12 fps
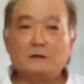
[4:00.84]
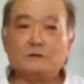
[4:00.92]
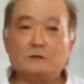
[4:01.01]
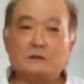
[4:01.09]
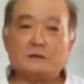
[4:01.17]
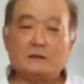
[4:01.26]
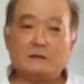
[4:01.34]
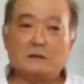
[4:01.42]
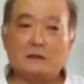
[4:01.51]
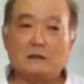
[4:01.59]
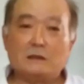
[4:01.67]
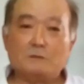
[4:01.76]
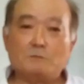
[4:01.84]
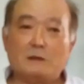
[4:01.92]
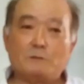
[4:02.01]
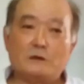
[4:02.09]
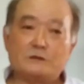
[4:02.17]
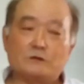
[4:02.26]
So my
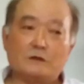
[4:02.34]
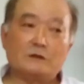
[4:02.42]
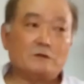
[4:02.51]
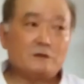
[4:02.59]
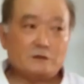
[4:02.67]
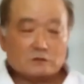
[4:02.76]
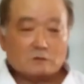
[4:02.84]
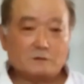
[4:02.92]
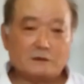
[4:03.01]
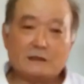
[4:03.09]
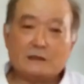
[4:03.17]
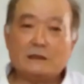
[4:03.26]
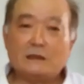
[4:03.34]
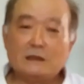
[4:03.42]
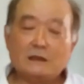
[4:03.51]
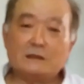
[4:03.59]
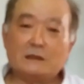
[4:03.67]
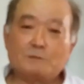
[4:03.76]
parents told me, he's over there
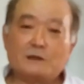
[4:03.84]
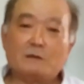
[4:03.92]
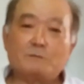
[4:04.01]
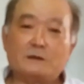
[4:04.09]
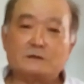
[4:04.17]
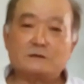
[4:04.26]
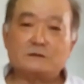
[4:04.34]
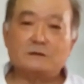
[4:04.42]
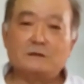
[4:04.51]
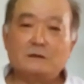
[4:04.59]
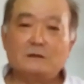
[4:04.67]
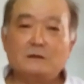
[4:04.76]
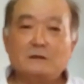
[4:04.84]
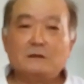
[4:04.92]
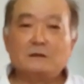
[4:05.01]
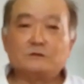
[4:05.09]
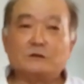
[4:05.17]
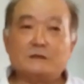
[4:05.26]
in the campus.
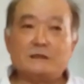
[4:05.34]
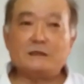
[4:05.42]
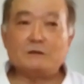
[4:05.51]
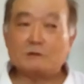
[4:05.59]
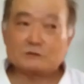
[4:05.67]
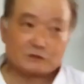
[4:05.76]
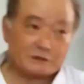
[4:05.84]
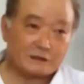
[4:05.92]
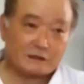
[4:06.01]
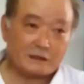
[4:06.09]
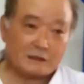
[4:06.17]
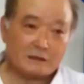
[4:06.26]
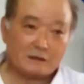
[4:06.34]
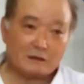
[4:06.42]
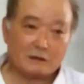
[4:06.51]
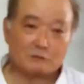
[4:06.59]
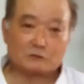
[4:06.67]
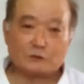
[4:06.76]
So he was thinking
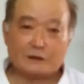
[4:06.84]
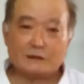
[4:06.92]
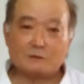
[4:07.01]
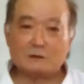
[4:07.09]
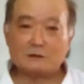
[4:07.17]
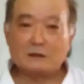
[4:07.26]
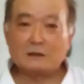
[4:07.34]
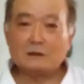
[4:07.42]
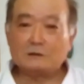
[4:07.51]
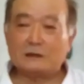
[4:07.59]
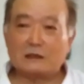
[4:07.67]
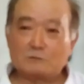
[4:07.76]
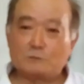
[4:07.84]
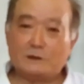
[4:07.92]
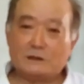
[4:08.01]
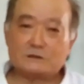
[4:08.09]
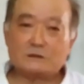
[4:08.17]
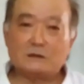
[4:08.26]
I was training in a dark
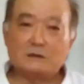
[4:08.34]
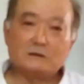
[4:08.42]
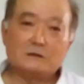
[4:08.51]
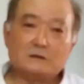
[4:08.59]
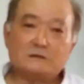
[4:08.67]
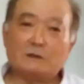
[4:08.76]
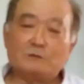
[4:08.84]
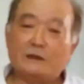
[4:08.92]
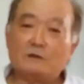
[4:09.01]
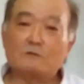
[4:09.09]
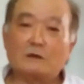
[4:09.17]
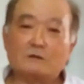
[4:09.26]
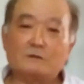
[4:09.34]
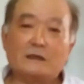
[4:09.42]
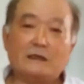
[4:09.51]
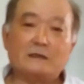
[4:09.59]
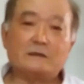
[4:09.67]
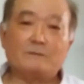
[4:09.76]
place, 7, 8 o'clock at
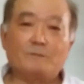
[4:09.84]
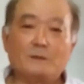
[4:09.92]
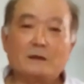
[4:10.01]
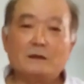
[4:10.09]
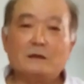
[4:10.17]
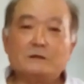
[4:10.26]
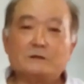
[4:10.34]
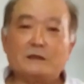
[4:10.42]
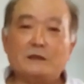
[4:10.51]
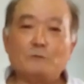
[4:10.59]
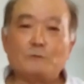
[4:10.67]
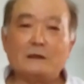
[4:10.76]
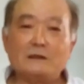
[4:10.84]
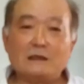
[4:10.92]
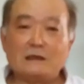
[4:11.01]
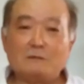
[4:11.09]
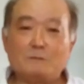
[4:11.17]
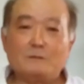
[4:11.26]
night. So he find
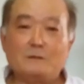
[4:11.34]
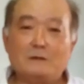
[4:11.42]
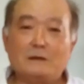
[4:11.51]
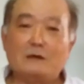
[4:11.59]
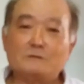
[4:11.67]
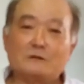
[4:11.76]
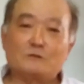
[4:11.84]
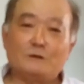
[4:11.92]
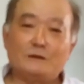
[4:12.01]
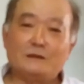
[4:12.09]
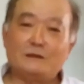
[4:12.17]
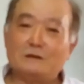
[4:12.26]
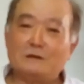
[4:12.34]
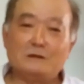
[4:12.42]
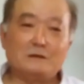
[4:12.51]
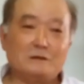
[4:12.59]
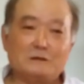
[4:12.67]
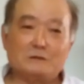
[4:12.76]
out after
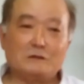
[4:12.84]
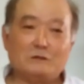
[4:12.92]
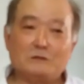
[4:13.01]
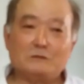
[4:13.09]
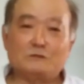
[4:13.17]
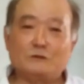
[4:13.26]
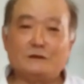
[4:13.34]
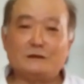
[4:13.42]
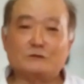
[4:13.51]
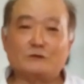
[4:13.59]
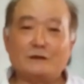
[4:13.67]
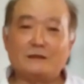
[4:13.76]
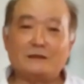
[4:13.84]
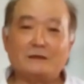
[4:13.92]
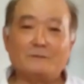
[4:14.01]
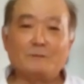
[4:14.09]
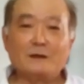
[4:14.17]
3-year training.